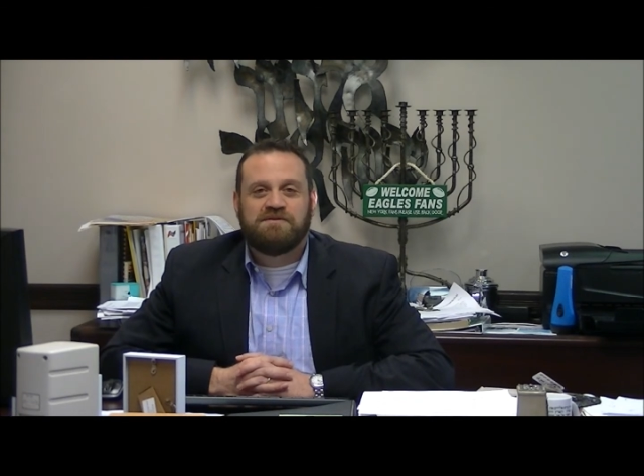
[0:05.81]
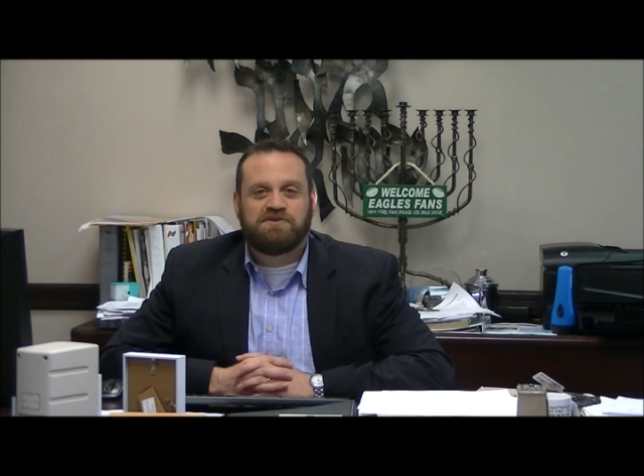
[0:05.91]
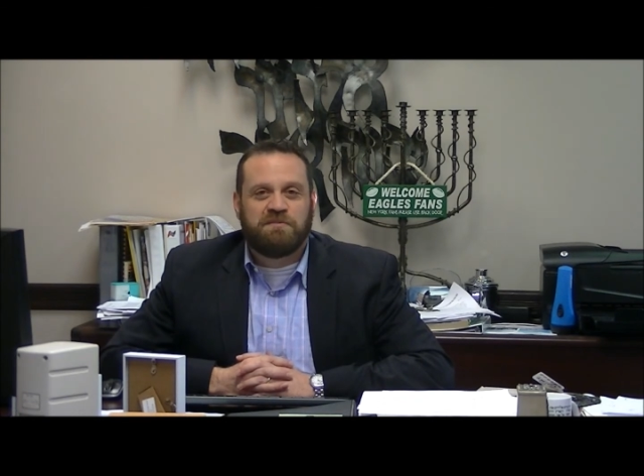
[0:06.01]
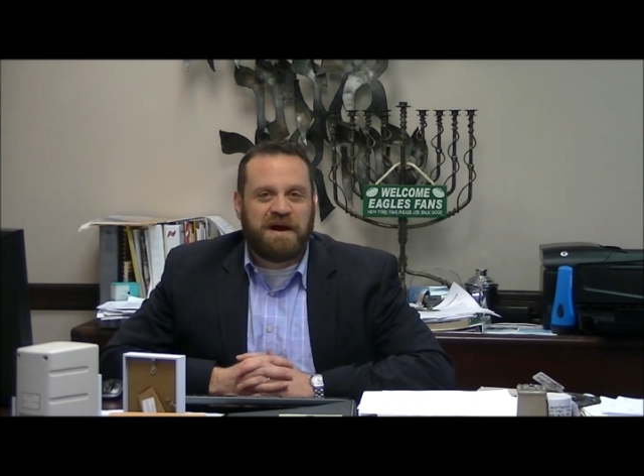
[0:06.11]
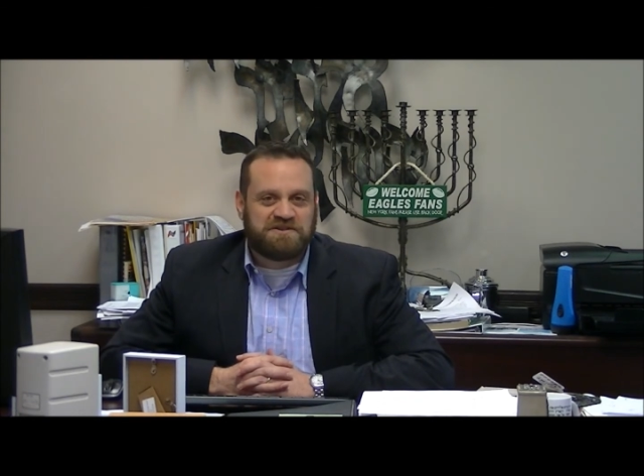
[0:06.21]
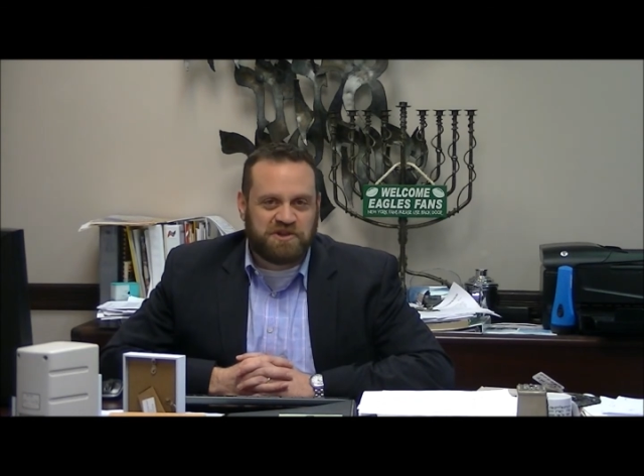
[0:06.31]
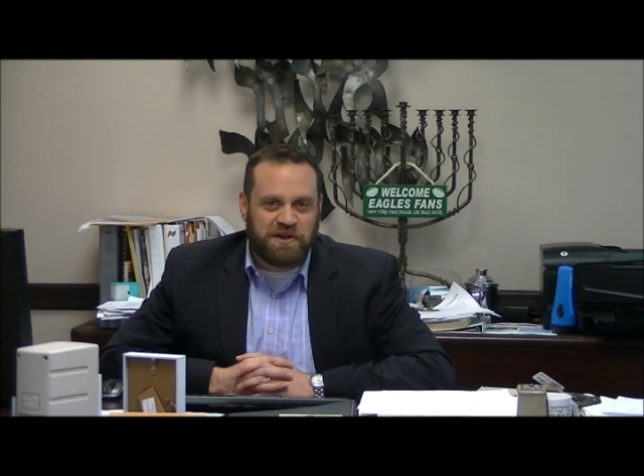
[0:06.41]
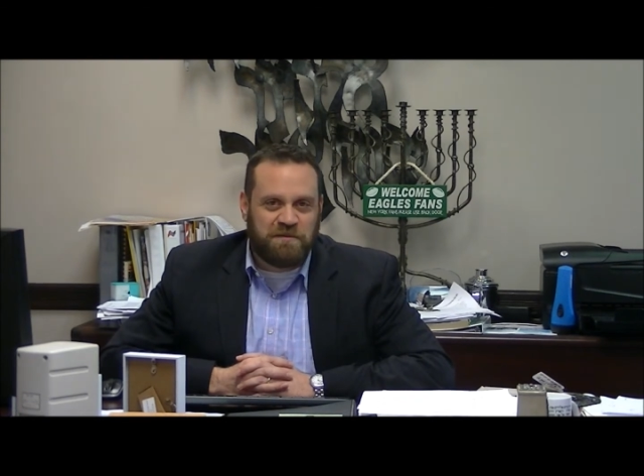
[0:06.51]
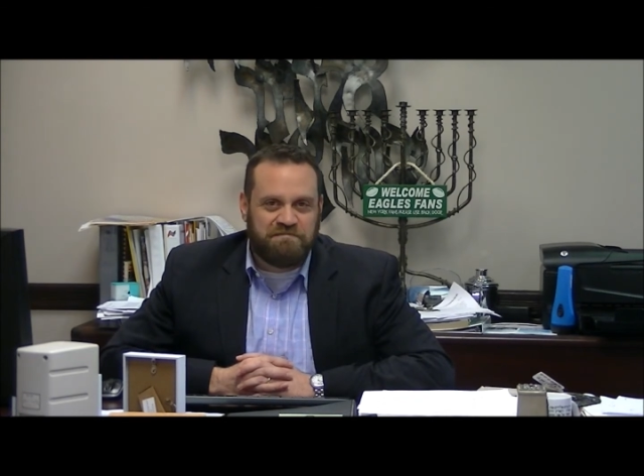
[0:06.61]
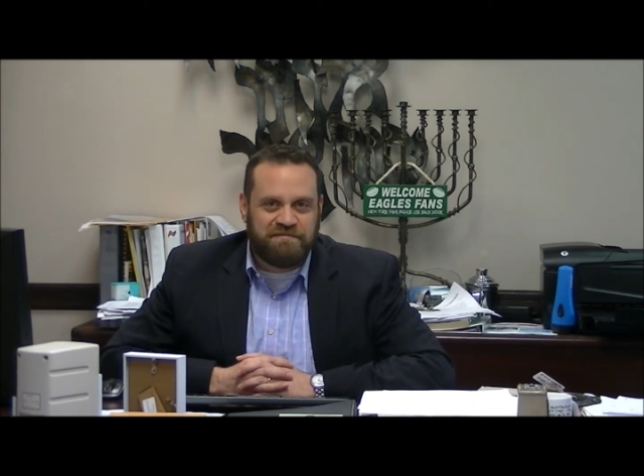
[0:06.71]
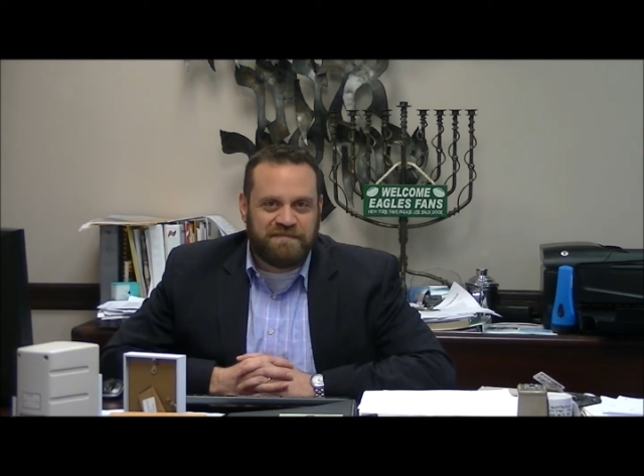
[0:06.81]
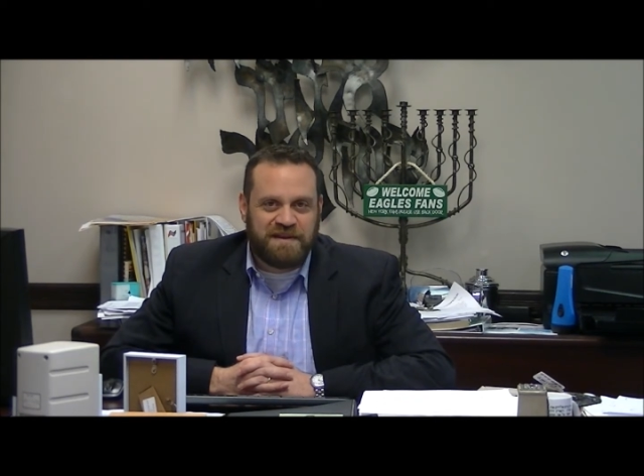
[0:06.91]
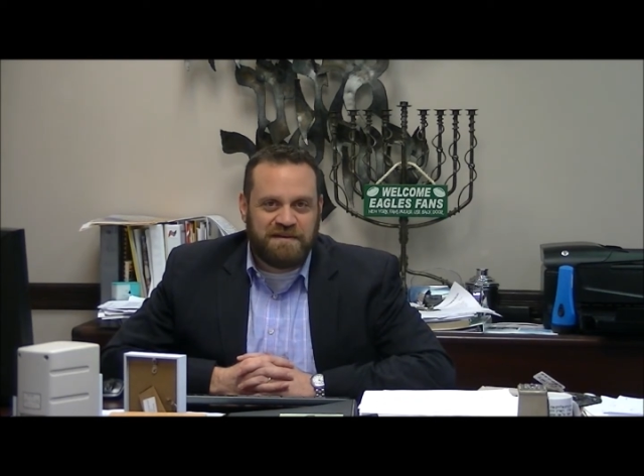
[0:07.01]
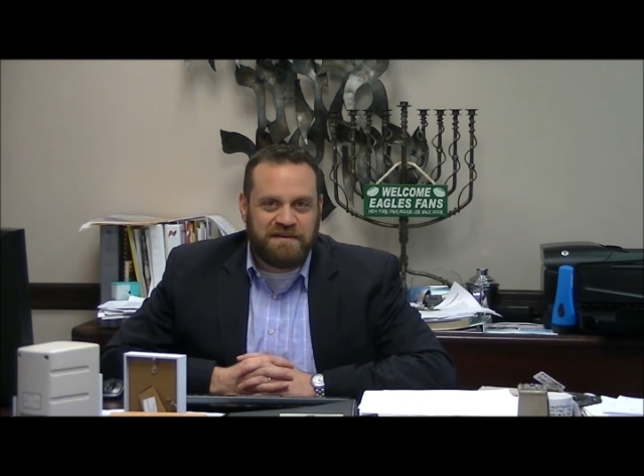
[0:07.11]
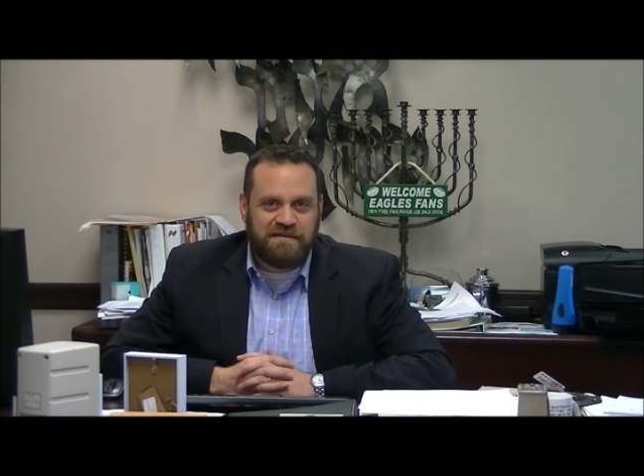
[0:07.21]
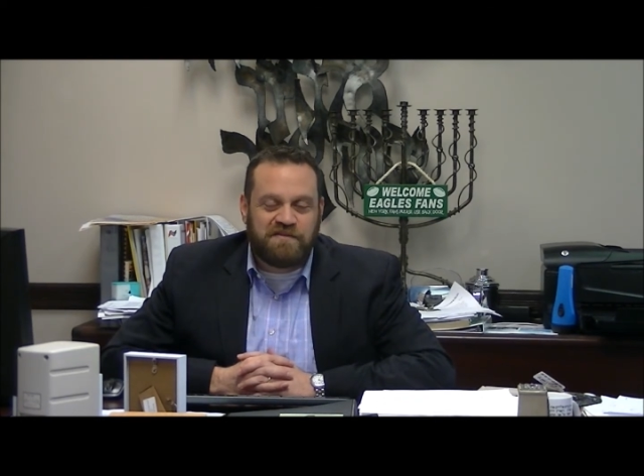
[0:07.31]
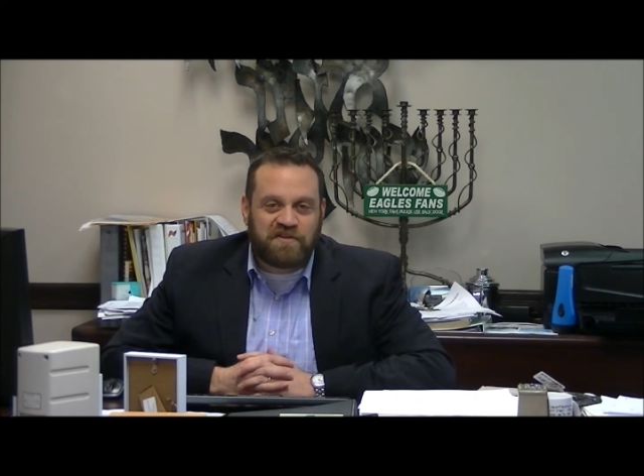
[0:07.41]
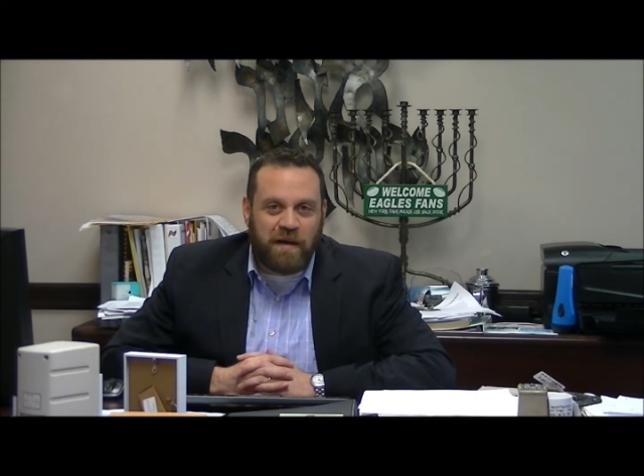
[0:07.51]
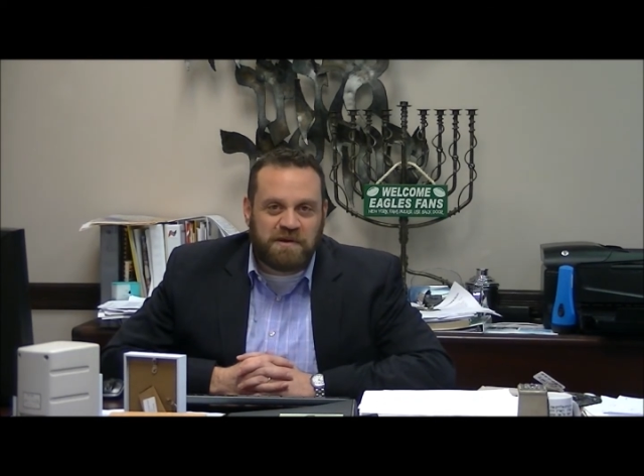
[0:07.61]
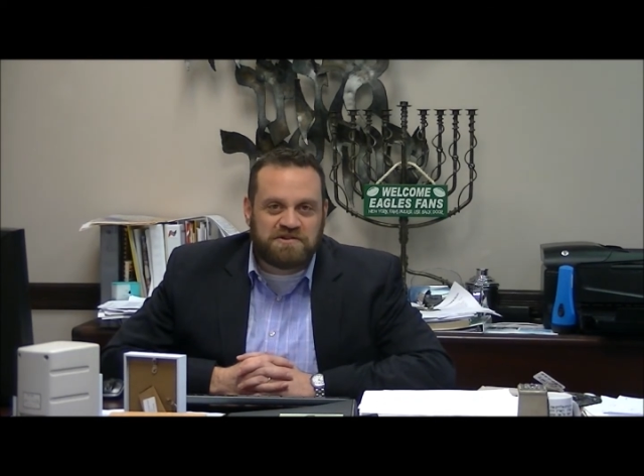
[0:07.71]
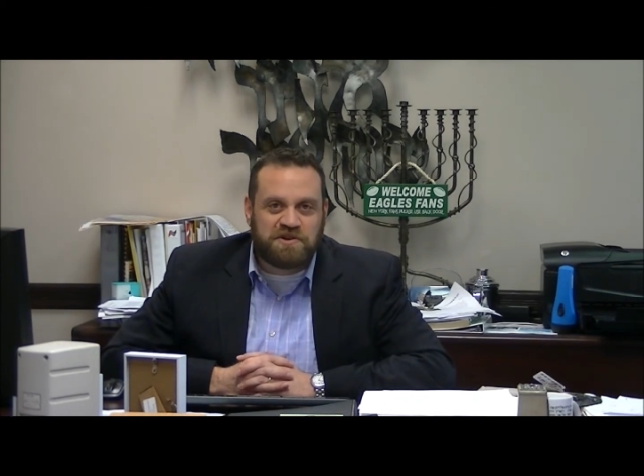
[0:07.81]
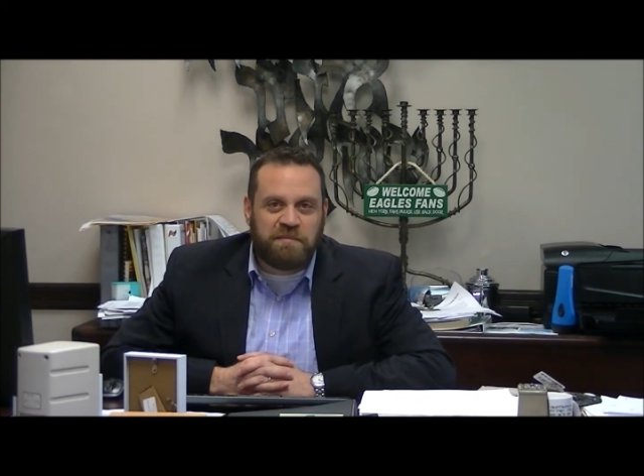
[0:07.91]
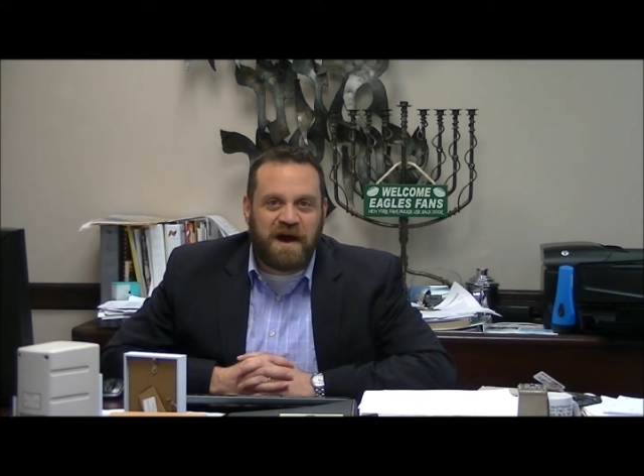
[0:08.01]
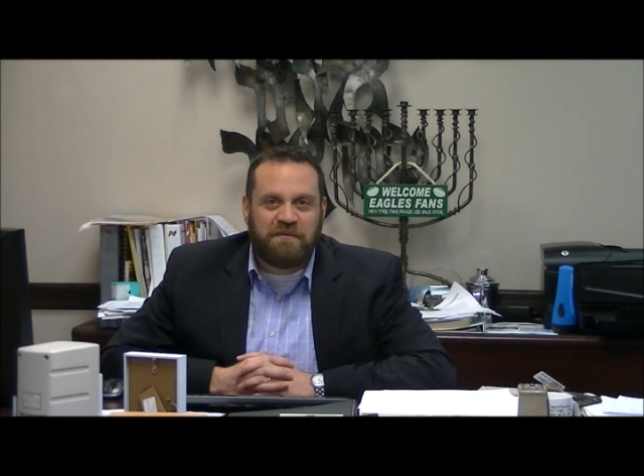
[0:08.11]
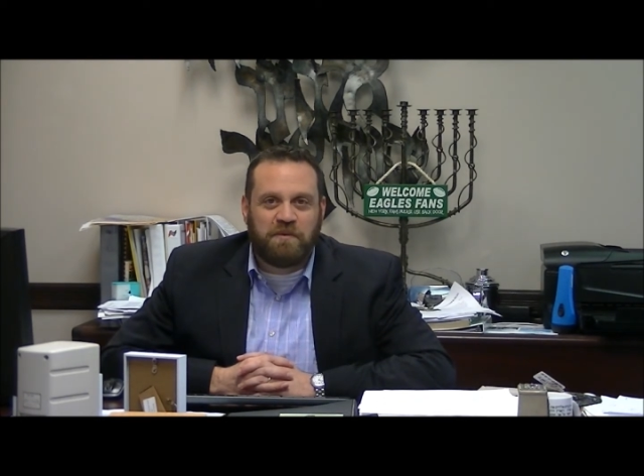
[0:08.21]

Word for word: Shabbat Shalom. This coming Shabbat,